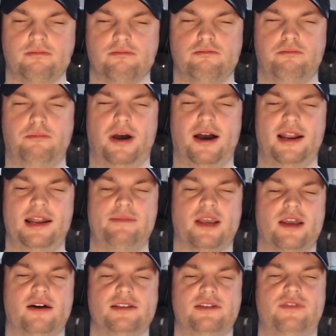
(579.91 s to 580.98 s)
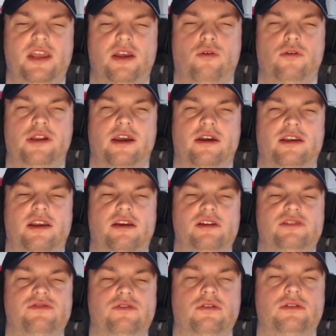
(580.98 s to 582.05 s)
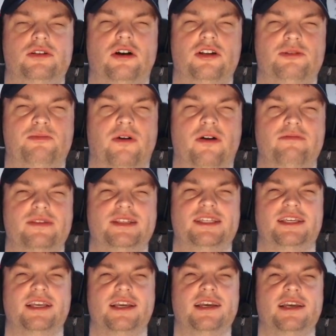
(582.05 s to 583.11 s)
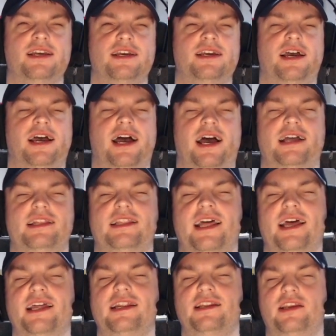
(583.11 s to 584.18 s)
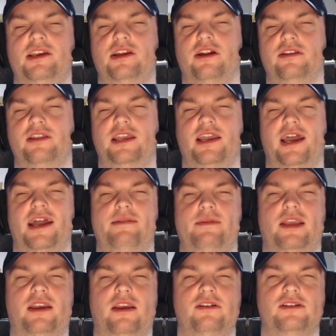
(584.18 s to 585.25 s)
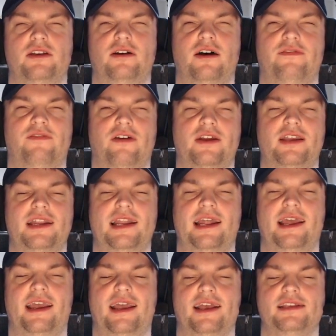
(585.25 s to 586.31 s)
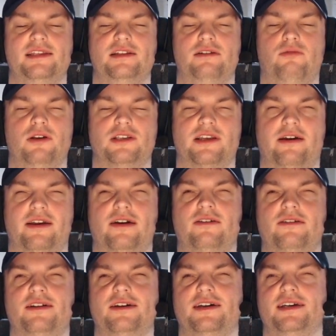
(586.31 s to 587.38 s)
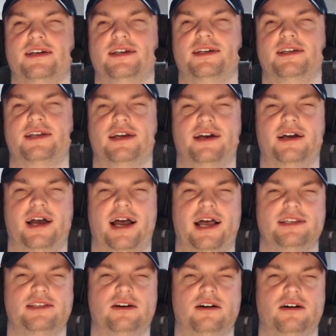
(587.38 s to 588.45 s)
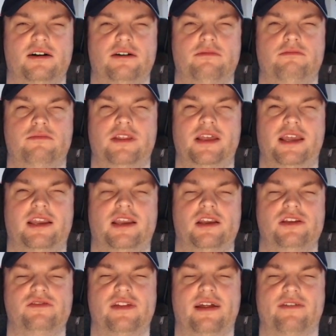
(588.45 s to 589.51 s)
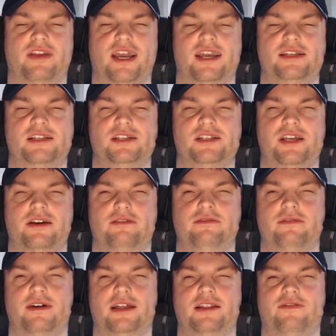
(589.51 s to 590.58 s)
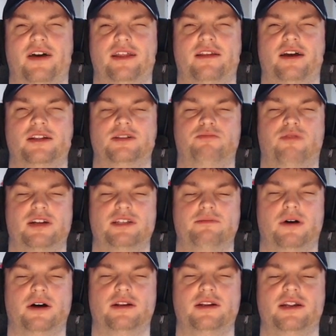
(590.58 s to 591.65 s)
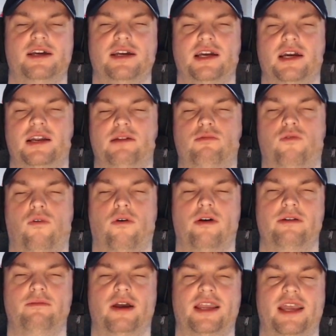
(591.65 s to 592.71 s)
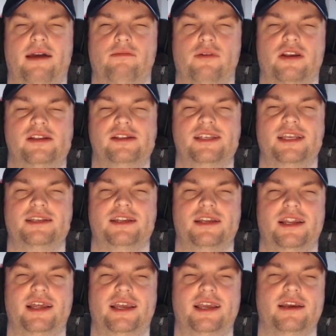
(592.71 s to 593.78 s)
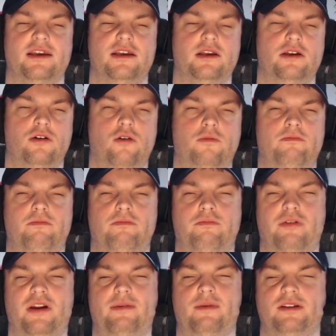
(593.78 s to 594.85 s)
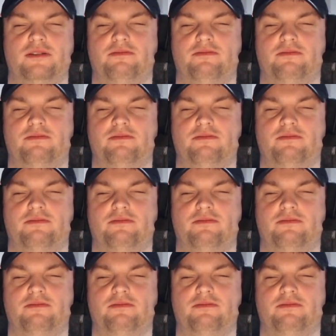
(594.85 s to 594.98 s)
partly because of the audio cues for dodge prompts, and then, you know, the enemy cues are very clear as to what's going on, as are the cues for navigation too. And the fact that I just press a button and it will orient my camera consistently, or pretty much